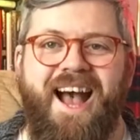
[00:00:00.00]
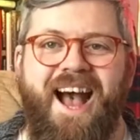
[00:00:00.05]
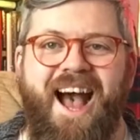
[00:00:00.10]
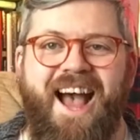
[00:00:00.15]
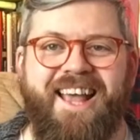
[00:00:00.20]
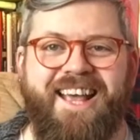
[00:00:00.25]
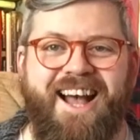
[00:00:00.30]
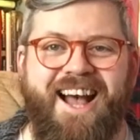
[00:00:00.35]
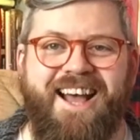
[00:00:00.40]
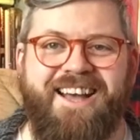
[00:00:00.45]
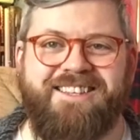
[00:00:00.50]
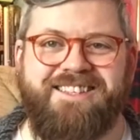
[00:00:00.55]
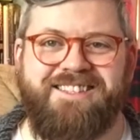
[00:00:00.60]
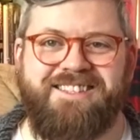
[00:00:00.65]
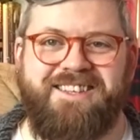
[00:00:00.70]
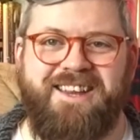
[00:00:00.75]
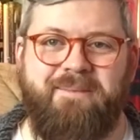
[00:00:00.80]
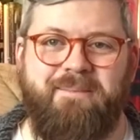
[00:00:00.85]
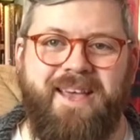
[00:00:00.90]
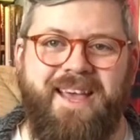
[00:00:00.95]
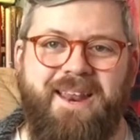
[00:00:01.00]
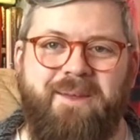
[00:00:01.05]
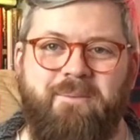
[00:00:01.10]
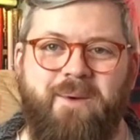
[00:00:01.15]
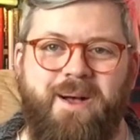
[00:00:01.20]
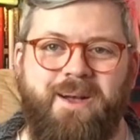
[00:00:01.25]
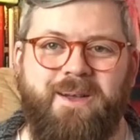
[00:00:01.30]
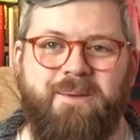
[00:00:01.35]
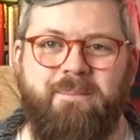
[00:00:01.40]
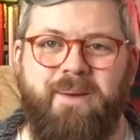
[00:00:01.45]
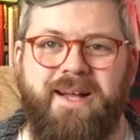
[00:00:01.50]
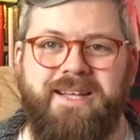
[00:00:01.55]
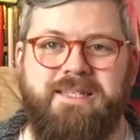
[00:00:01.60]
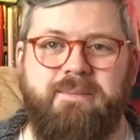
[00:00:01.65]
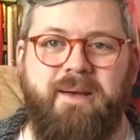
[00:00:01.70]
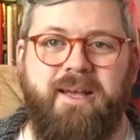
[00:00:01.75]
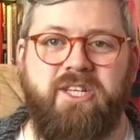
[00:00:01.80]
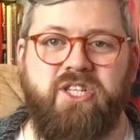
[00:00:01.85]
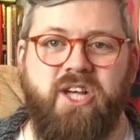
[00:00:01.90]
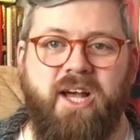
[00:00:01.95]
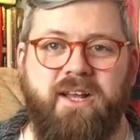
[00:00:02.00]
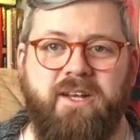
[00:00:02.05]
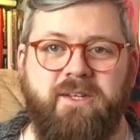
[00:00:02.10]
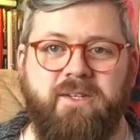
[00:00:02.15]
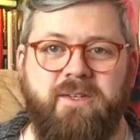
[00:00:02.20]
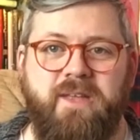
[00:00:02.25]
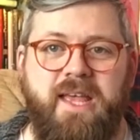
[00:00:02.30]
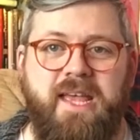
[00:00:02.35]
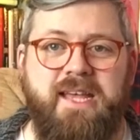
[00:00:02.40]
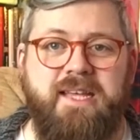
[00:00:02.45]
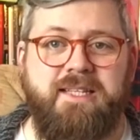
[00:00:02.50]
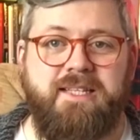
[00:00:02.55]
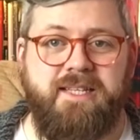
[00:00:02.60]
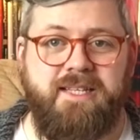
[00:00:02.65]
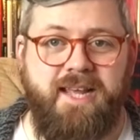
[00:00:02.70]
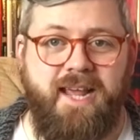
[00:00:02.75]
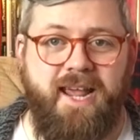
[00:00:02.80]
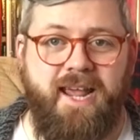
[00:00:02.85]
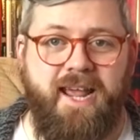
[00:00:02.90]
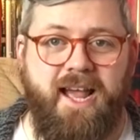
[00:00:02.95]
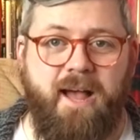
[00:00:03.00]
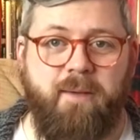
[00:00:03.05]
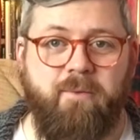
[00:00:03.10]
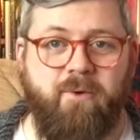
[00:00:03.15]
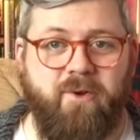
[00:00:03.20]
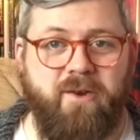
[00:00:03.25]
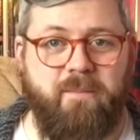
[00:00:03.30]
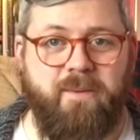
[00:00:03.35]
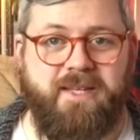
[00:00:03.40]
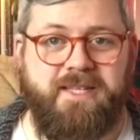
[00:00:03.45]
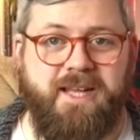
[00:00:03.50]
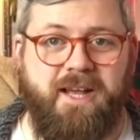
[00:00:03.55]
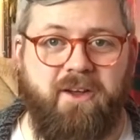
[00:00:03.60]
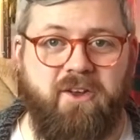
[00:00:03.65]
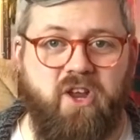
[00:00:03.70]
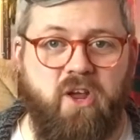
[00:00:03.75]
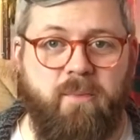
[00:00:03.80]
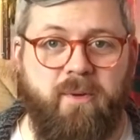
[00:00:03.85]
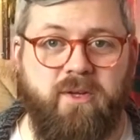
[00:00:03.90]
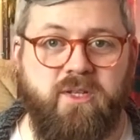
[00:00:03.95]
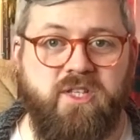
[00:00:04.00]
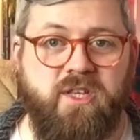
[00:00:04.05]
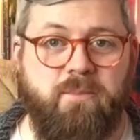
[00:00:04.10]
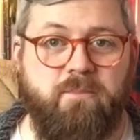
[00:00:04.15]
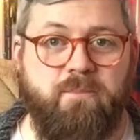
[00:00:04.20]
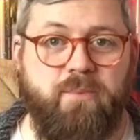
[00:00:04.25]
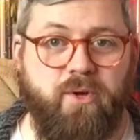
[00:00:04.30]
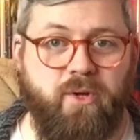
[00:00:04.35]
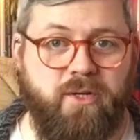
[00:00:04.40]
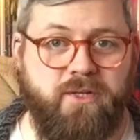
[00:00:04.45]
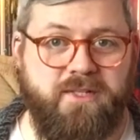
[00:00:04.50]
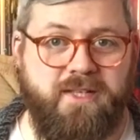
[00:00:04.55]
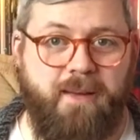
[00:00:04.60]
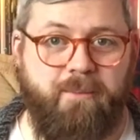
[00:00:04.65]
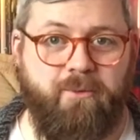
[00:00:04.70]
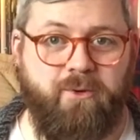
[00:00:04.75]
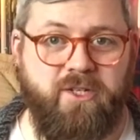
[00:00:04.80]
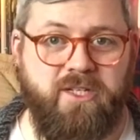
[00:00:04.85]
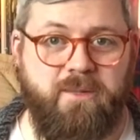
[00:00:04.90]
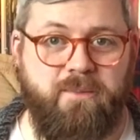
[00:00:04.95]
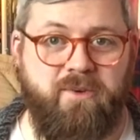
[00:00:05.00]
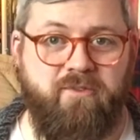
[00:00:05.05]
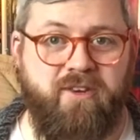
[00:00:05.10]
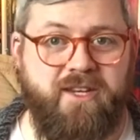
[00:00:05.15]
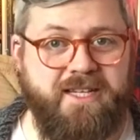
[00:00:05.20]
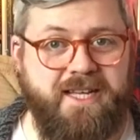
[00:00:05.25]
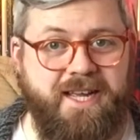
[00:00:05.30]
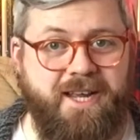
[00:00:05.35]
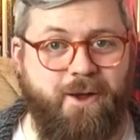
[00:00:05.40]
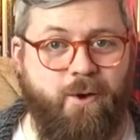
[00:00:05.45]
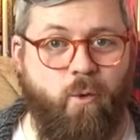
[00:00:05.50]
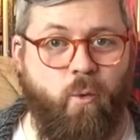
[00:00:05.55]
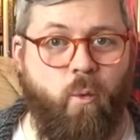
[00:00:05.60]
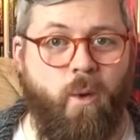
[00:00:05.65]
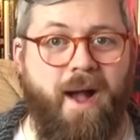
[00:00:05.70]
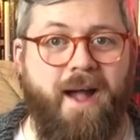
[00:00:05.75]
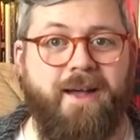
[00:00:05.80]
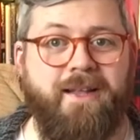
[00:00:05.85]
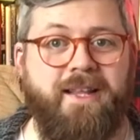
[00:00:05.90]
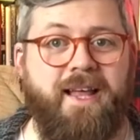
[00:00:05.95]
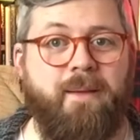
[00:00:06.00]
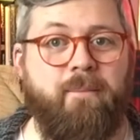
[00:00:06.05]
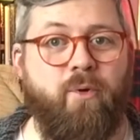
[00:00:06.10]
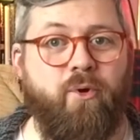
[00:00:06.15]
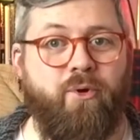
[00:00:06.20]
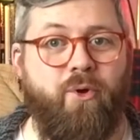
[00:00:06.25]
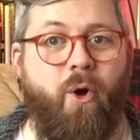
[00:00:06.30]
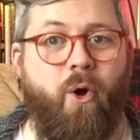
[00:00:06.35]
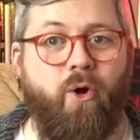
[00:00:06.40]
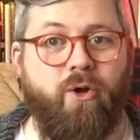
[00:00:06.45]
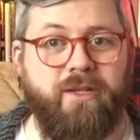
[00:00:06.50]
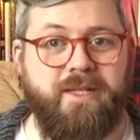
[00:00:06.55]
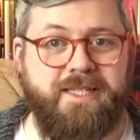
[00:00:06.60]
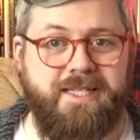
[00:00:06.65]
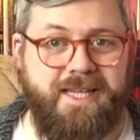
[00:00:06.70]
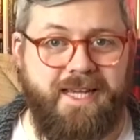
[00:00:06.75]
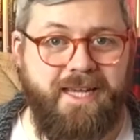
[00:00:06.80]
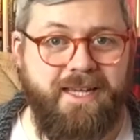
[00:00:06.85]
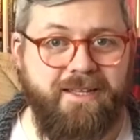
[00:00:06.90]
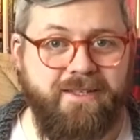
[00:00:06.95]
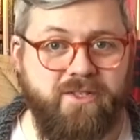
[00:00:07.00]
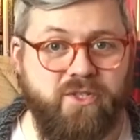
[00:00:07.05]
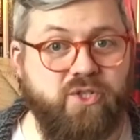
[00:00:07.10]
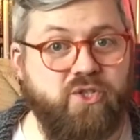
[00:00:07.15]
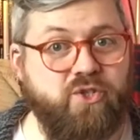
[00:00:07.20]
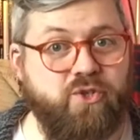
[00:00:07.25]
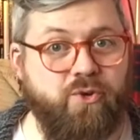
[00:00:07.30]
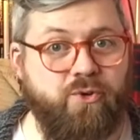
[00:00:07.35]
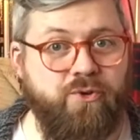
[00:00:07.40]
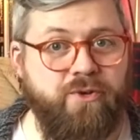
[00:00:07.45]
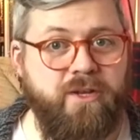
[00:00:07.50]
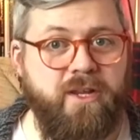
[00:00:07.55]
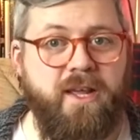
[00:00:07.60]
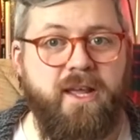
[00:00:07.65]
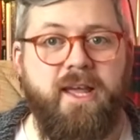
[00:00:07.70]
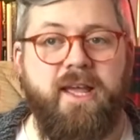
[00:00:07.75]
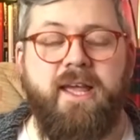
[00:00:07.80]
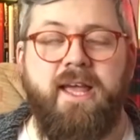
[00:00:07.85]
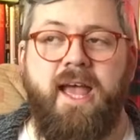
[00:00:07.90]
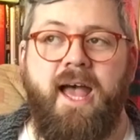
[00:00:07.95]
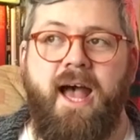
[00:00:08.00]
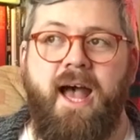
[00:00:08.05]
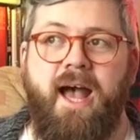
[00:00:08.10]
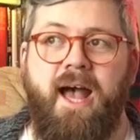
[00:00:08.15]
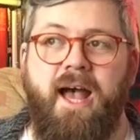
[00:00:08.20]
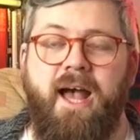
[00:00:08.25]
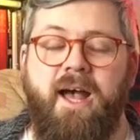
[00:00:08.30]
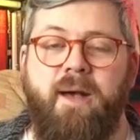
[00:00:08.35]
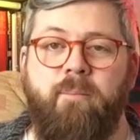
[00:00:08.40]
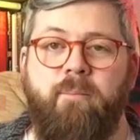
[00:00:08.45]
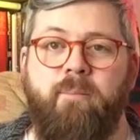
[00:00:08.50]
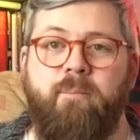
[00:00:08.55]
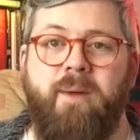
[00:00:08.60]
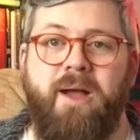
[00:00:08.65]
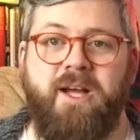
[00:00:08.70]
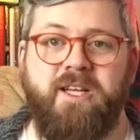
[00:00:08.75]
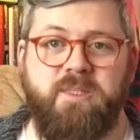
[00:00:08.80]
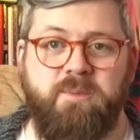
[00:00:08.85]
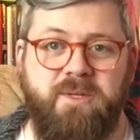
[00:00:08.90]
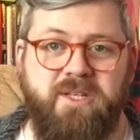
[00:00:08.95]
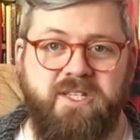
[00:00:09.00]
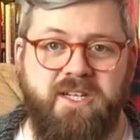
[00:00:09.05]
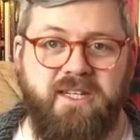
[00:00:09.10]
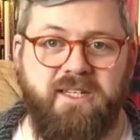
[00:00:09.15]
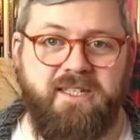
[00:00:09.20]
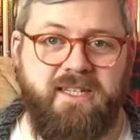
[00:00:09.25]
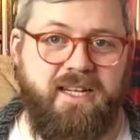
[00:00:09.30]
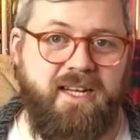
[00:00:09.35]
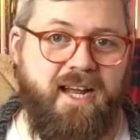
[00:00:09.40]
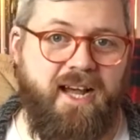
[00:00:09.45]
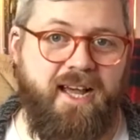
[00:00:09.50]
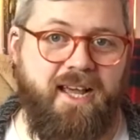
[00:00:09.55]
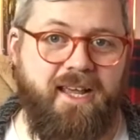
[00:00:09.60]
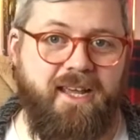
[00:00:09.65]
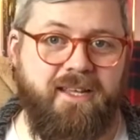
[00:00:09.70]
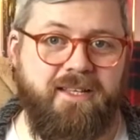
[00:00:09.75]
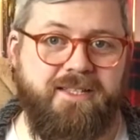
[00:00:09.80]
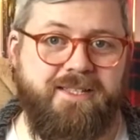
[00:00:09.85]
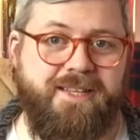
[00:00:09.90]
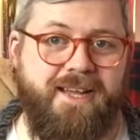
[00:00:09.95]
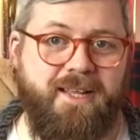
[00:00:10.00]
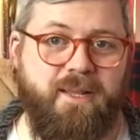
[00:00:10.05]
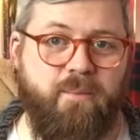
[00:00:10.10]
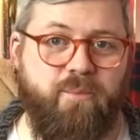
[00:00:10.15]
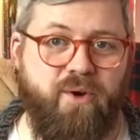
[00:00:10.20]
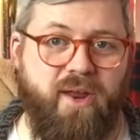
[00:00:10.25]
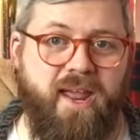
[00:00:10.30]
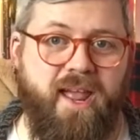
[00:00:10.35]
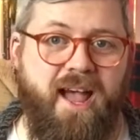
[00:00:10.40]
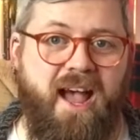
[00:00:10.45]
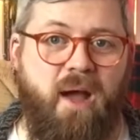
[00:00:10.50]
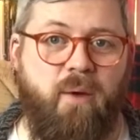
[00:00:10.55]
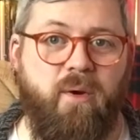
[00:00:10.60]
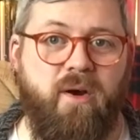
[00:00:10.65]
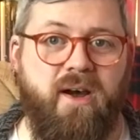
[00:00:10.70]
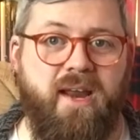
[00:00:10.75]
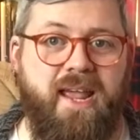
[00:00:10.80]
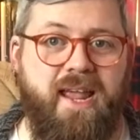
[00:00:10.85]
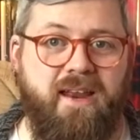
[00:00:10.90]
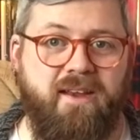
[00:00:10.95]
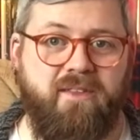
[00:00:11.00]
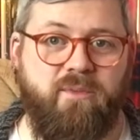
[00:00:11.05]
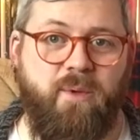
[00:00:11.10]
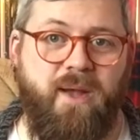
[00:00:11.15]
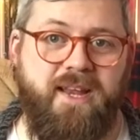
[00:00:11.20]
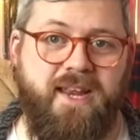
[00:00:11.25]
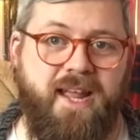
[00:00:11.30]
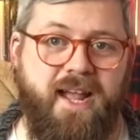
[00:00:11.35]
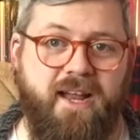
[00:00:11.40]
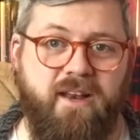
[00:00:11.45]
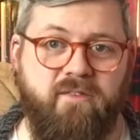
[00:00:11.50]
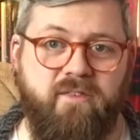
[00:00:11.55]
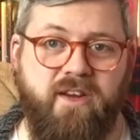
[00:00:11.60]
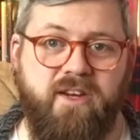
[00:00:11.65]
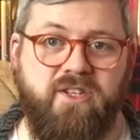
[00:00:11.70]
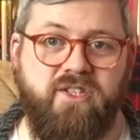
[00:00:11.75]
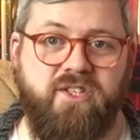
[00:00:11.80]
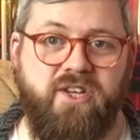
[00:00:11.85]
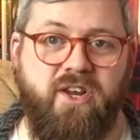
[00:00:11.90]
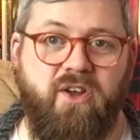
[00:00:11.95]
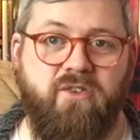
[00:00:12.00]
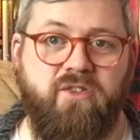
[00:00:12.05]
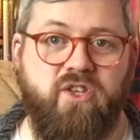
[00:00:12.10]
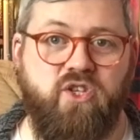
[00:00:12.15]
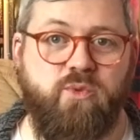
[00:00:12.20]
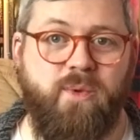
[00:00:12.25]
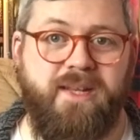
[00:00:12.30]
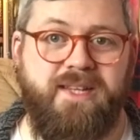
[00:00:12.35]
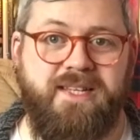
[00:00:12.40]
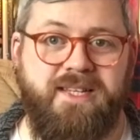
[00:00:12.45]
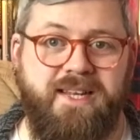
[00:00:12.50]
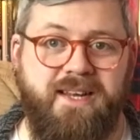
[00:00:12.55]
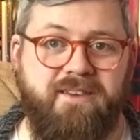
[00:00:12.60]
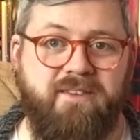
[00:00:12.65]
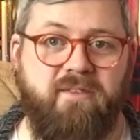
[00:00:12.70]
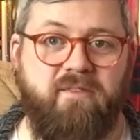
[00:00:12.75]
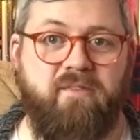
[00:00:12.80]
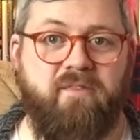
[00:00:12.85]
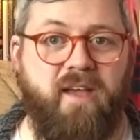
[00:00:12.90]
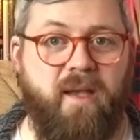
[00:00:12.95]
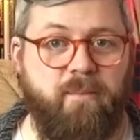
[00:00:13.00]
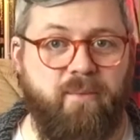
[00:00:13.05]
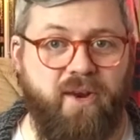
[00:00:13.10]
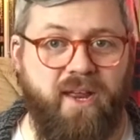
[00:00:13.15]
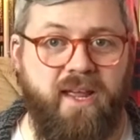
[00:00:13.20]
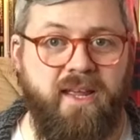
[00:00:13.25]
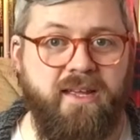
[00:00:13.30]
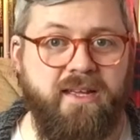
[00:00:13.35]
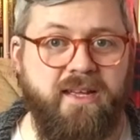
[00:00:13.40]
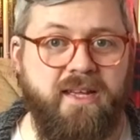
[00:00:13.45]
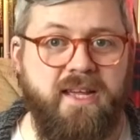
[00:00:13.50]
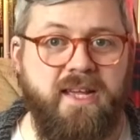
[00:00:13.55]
Hi guys, it's Graham again and welcome back to my channel. Today I'm going to be telling you about some books that I'm going to be reading while I'm on holiday soon. Um, my husband Duncan and I celebrate our 8th wedding anniversary on the 29th of February.